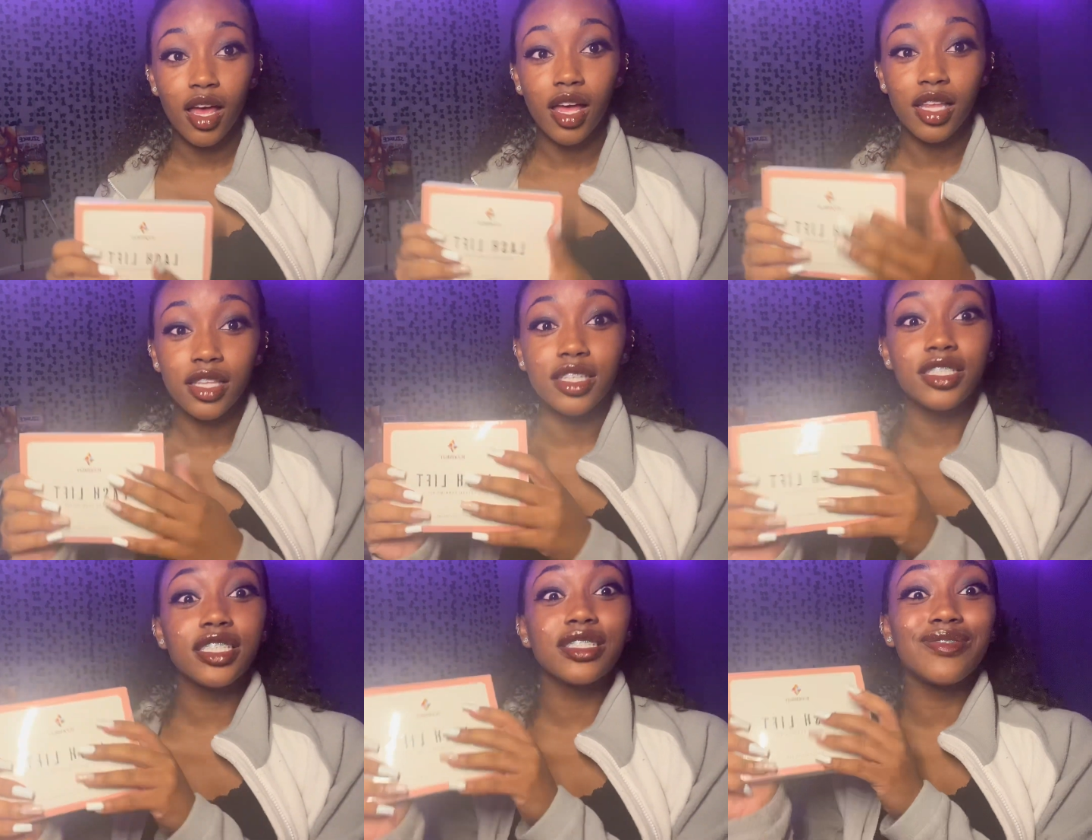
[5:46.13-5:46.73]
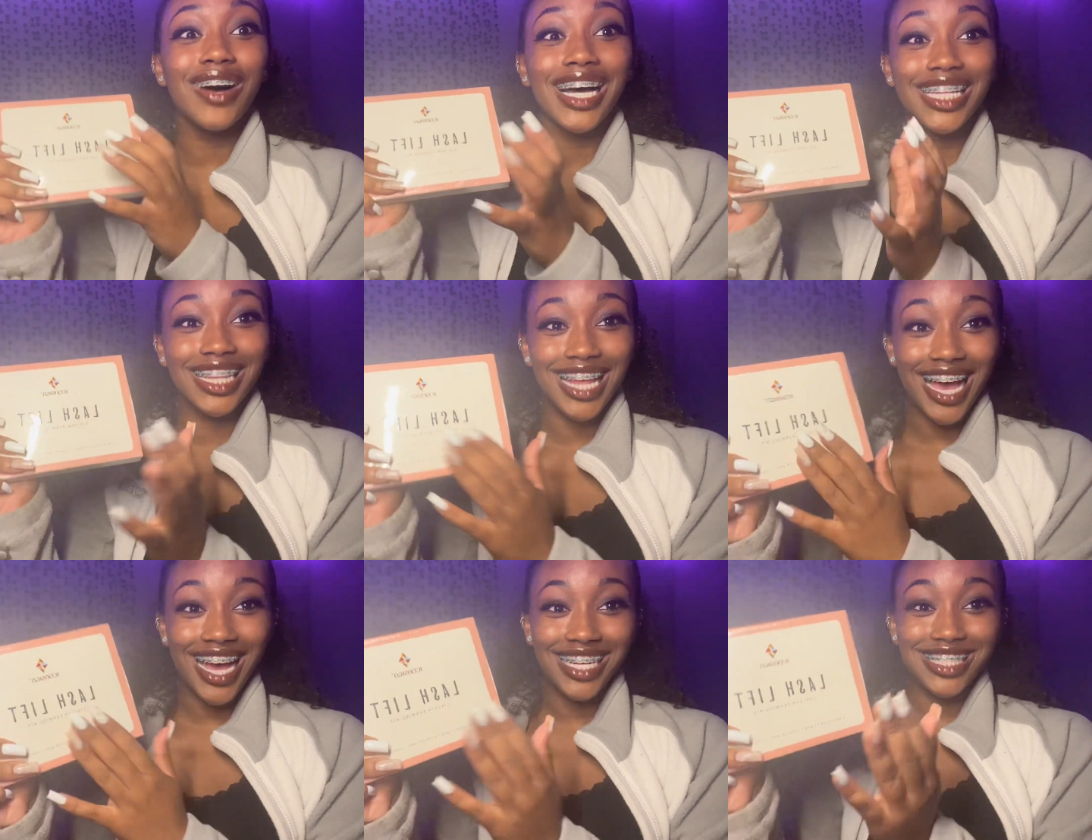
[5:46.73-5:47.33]
This is my
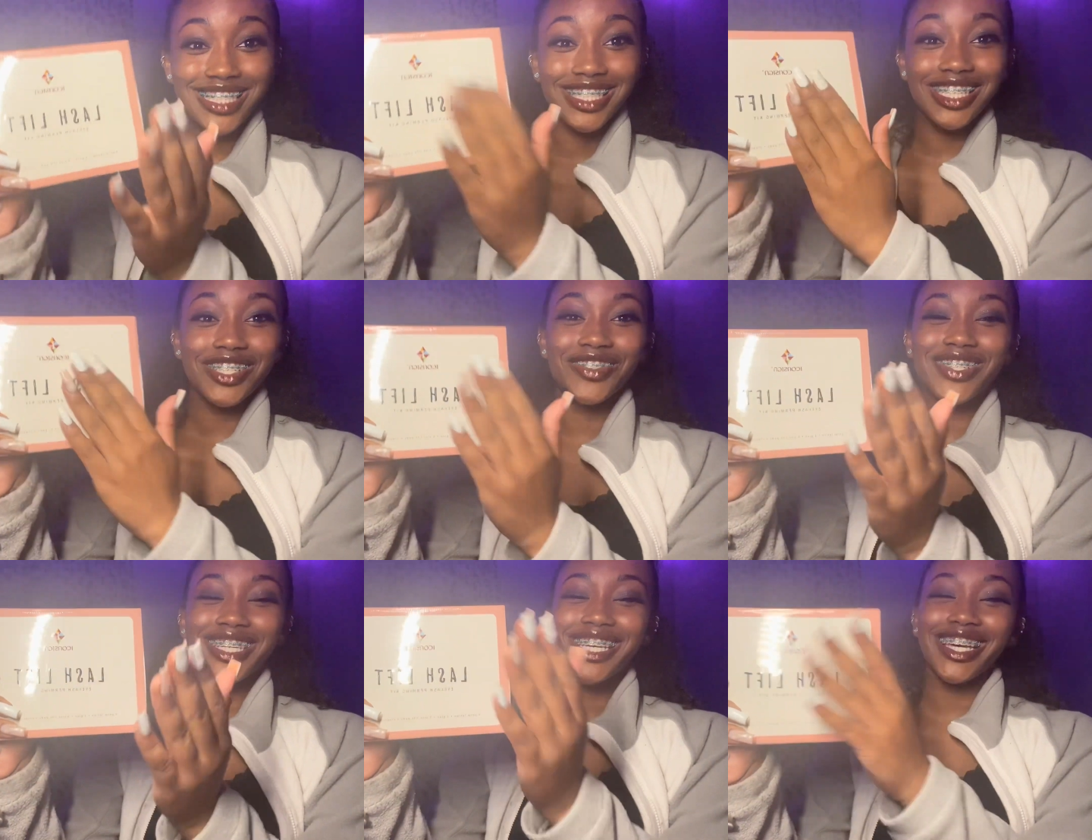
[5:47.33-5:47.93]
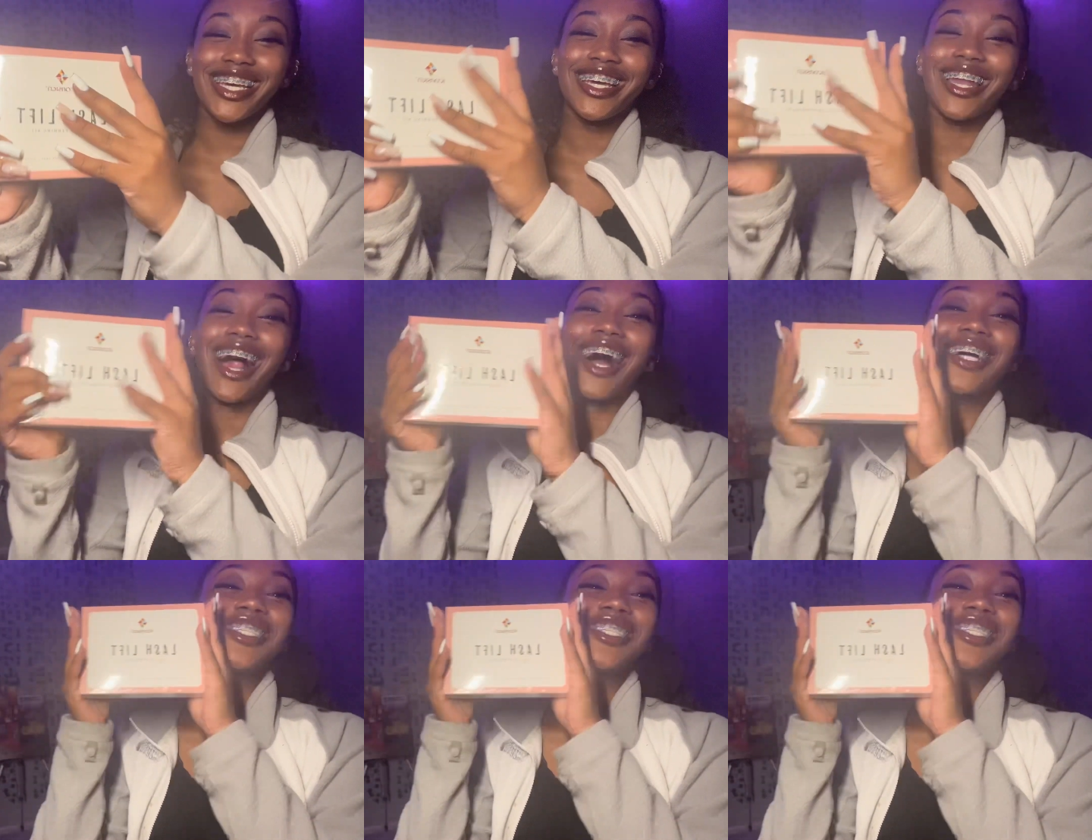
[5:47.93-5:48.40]
lash lift kit. I